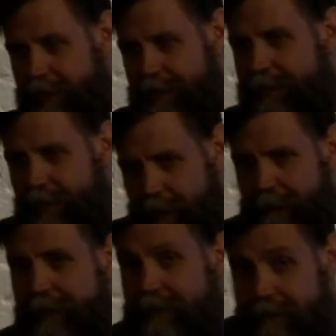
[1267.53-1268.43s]
But,
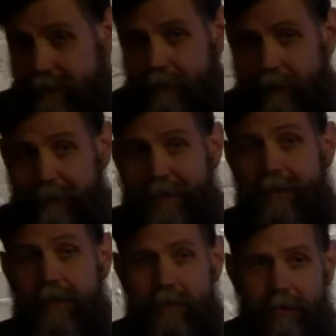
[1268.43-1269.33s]
still, I
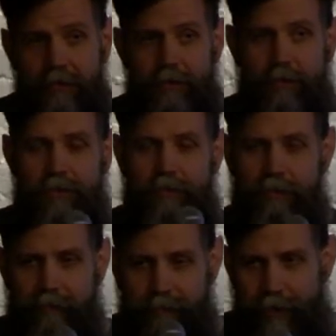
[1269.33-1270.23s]
mean, there's those sorts of